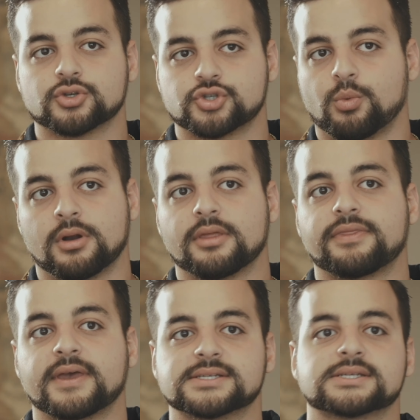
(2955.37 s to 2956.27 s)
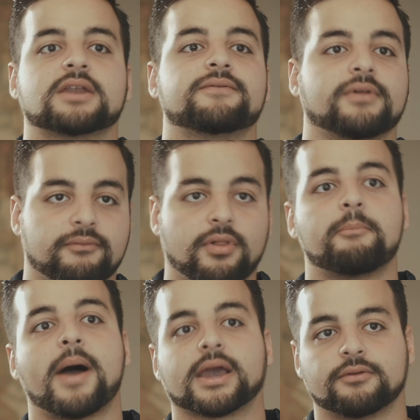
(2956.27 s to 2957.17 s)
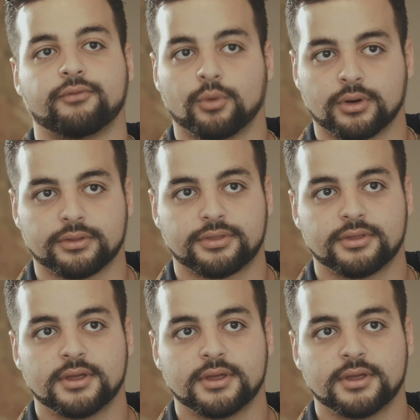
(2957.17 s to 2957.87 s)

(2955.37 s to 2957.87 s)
also one of the things that's kind of flip-flop back and forth.